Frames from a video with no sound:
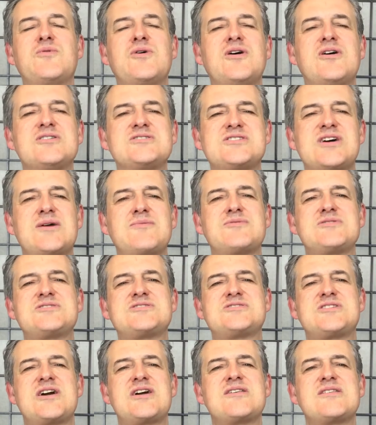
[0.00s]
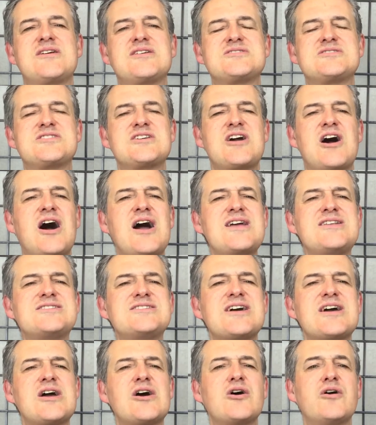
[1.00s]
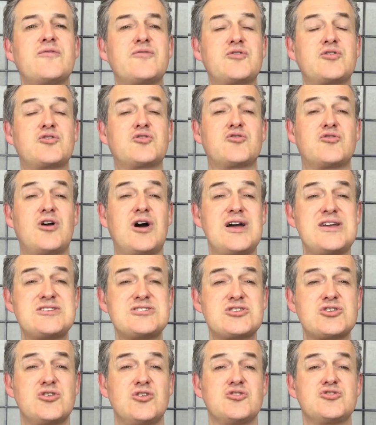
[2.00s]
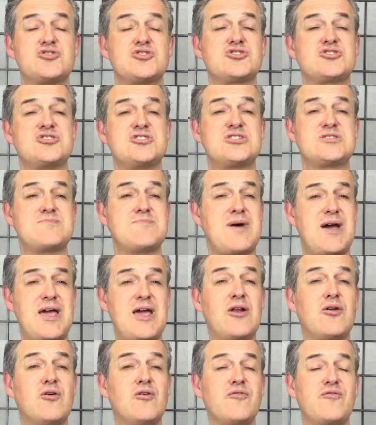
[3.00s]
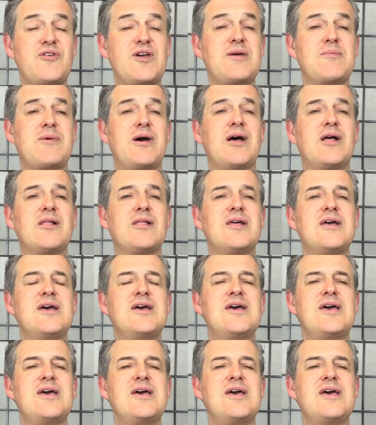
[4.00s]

words, I would say this. The idea of Christ consciousness, male or female,